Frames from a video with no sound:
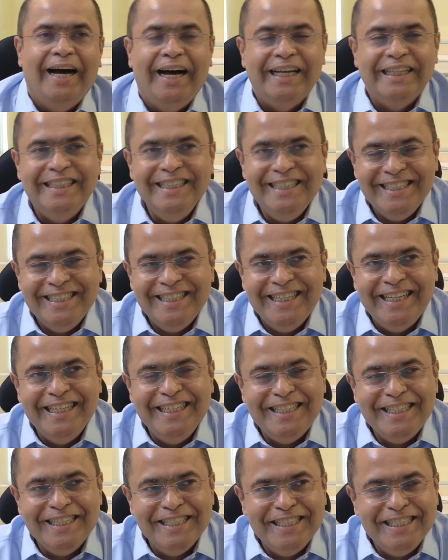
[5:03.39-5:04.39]
This is an
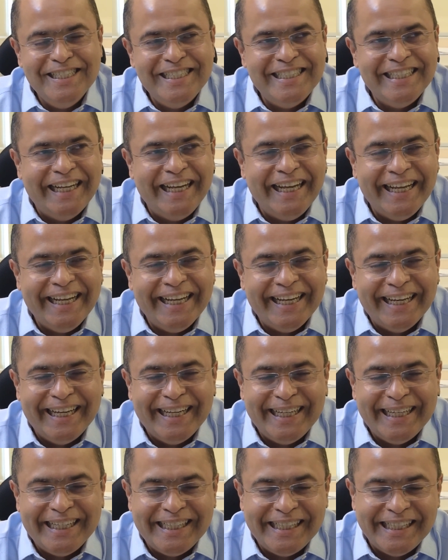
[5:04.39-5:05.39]
interesting
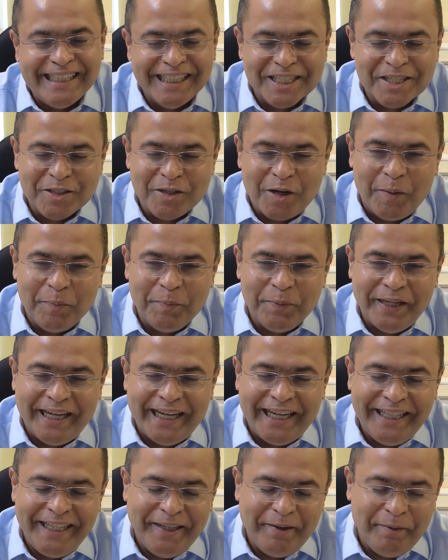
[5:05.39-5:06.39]
topic.
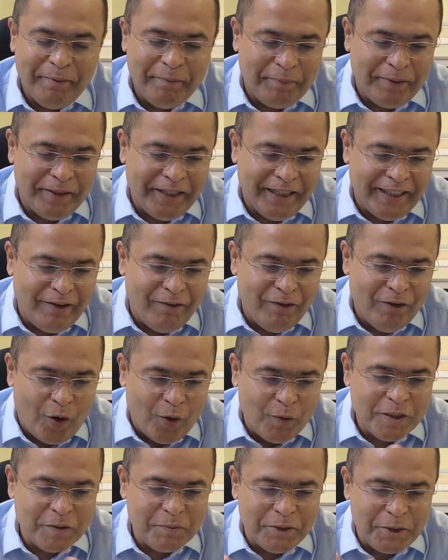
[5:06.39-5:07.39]
I think that there will
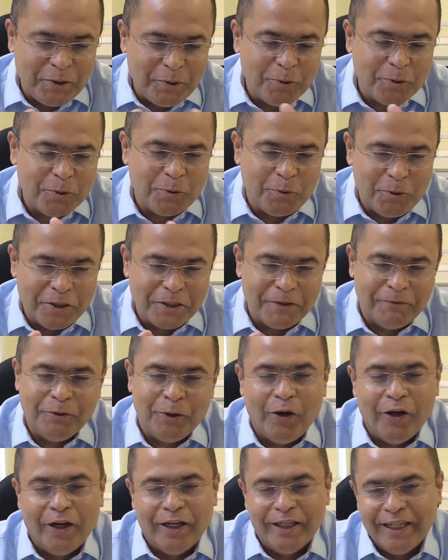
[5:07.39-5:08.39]
always be two schools of
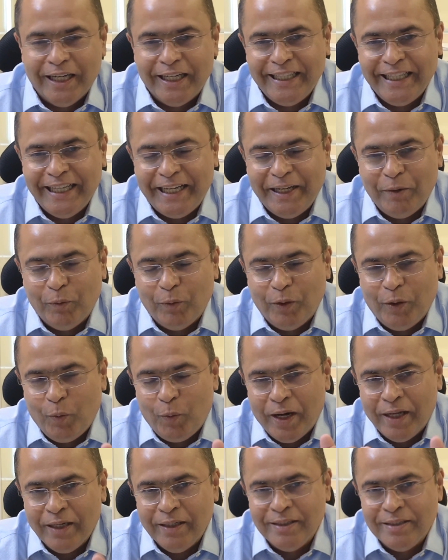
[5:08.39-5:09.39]
thought. I think
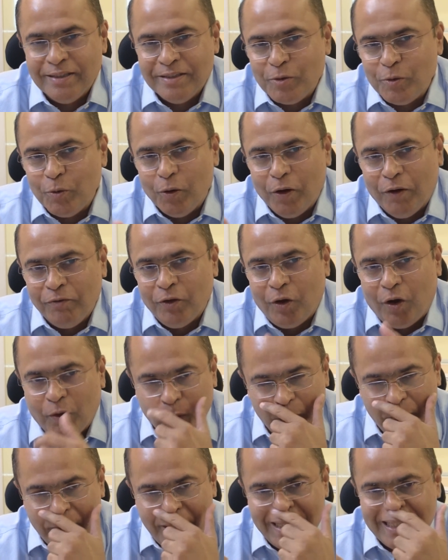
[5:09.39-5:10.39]
one school of thought
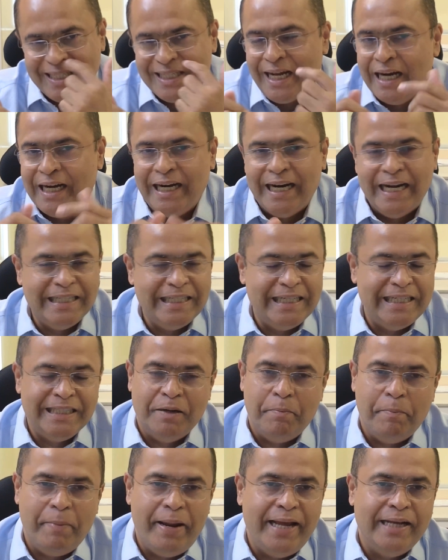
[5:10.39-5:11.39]
would be
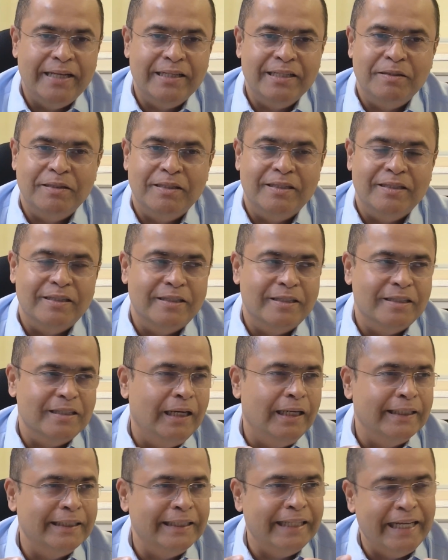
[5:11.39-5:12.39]
standardization makes
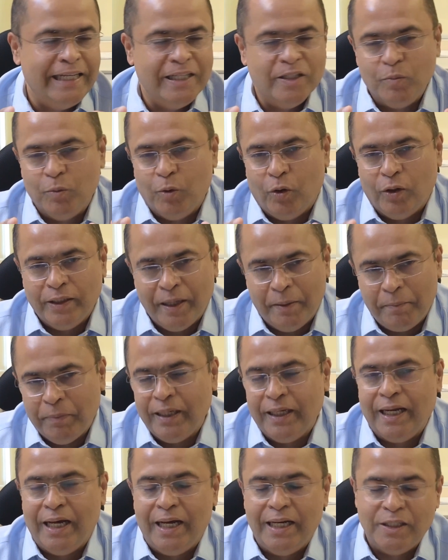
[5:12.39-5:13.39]
things more
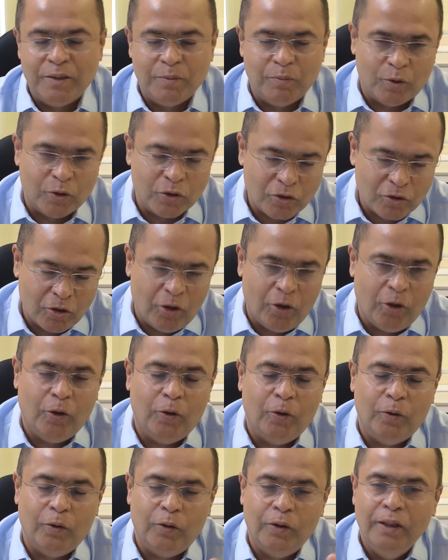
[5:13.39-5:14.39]
templatized, more
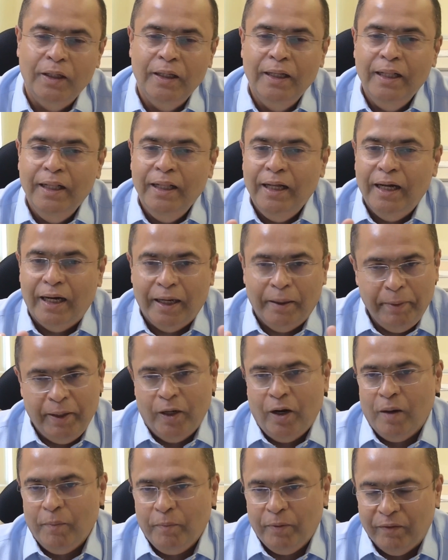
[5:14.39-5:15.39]
slow, may
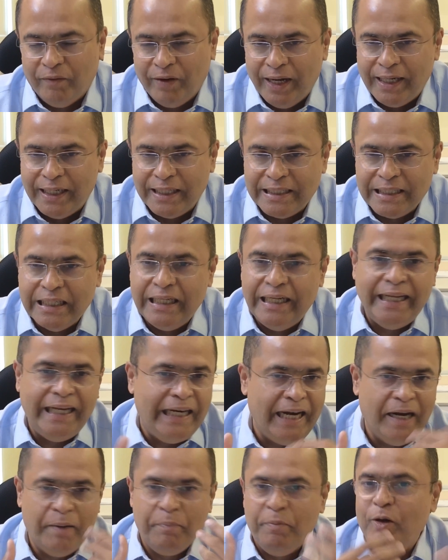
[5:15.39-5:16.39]
not provide agility.
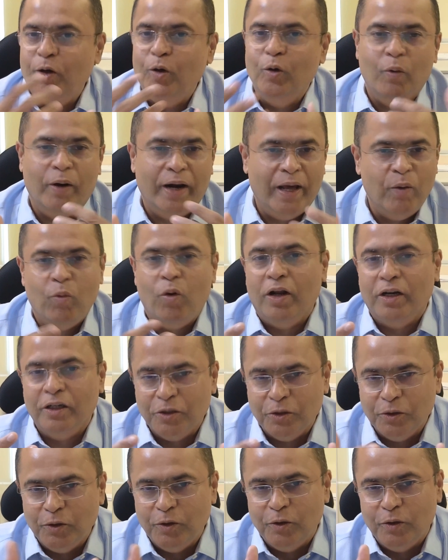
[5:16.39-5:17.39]
Let me do what I want
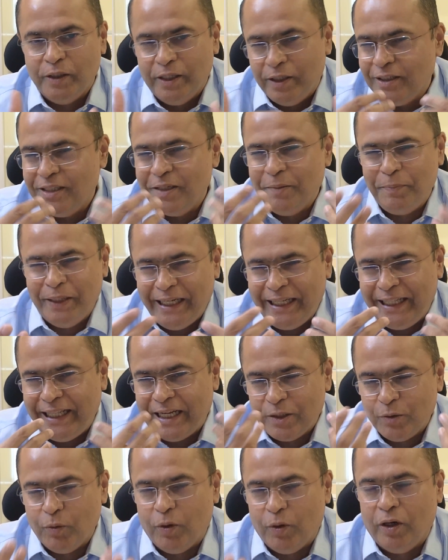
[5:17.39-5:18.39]
to do. Typically
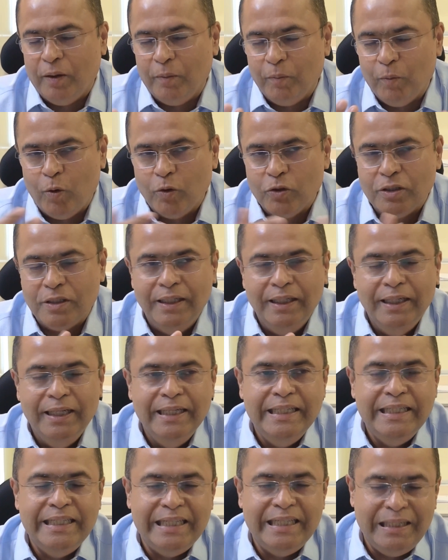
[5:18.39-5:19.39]
that's what most
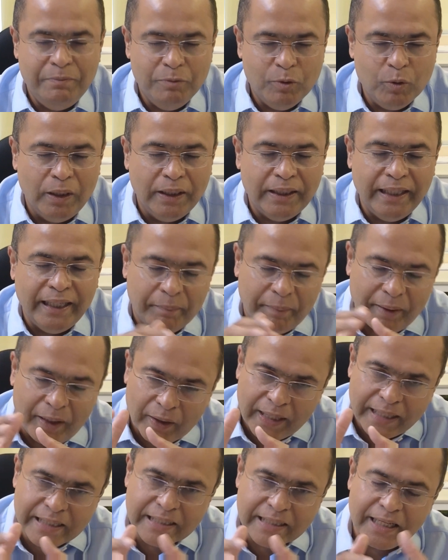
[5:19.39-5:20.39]
teams will think
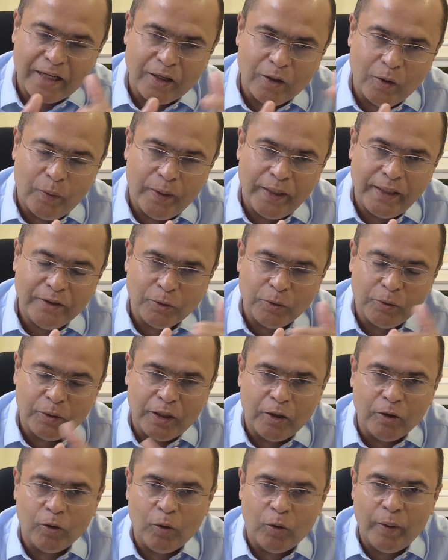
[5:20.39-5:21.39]
about as they're going through a
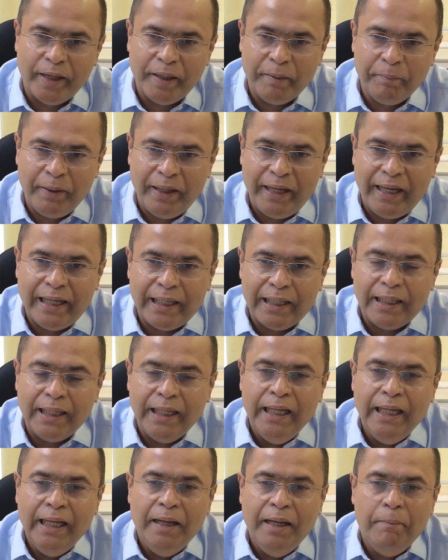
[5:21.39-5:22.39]
growing pain.
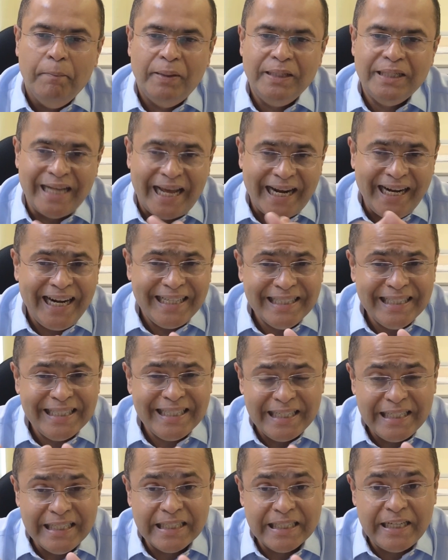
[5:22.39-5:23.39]
But
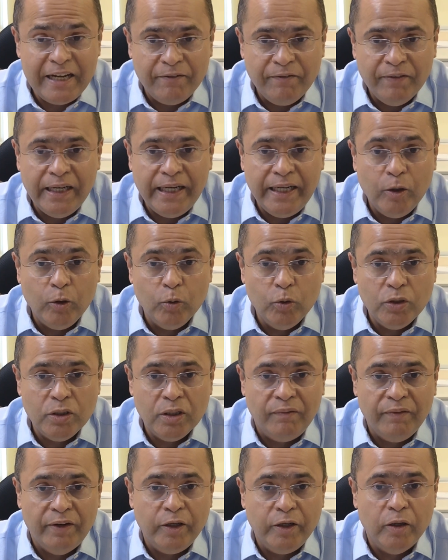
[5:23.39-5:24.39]
standardization is definitely
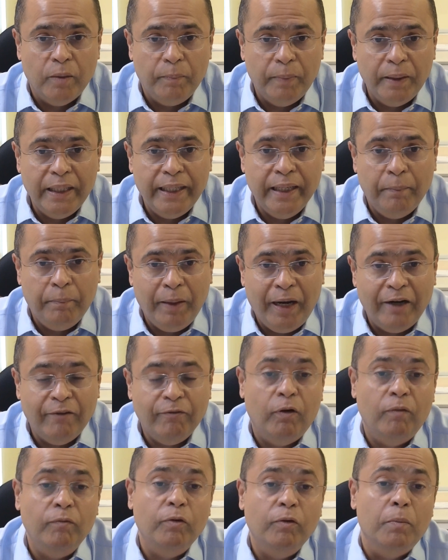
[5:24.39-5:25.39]
crucial when you're building a
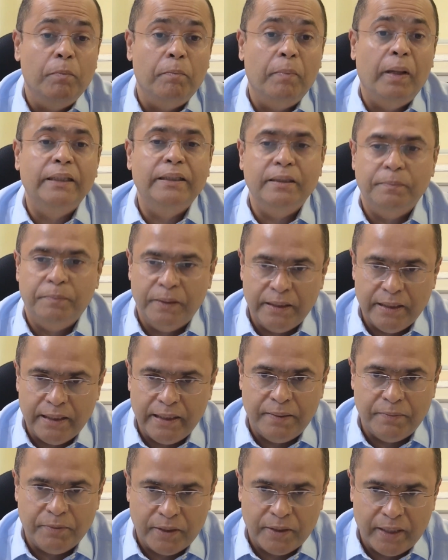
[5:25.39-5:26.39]
platform for multiple
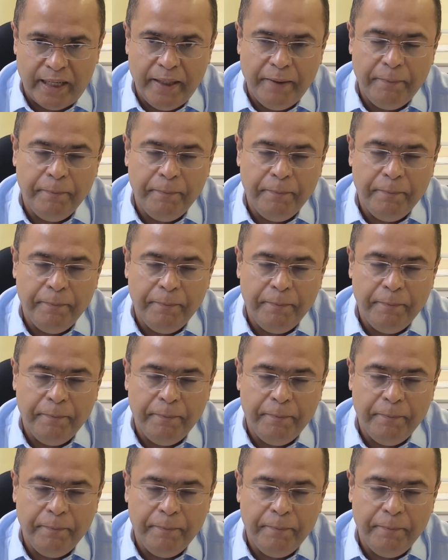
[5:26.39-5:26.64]
teams, right?